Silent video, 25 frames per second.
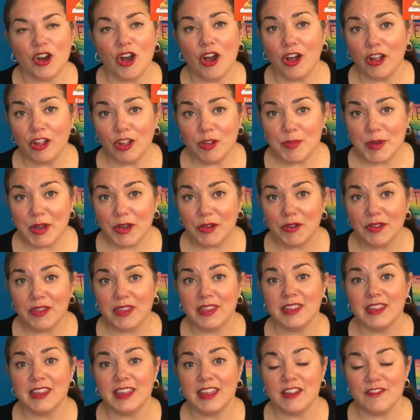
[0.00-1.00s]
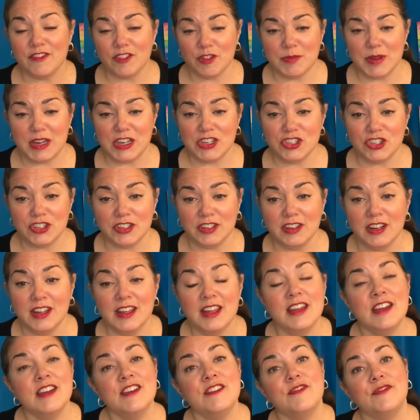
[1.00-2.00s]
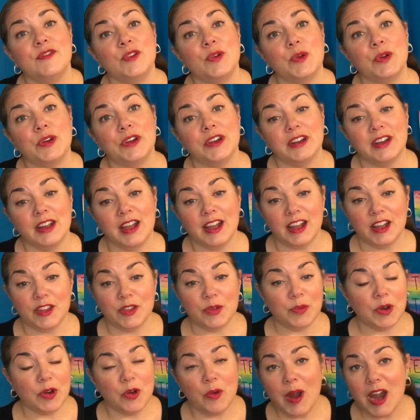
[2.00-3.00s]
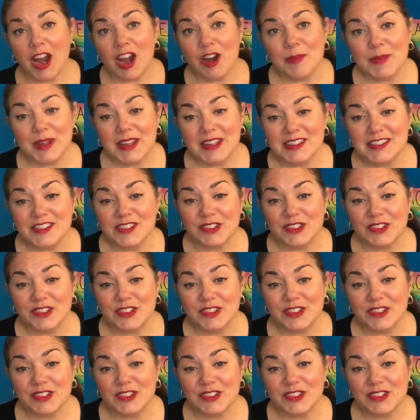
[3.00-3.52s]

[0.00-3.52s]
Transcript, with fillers: all about the information for uh, the requirements.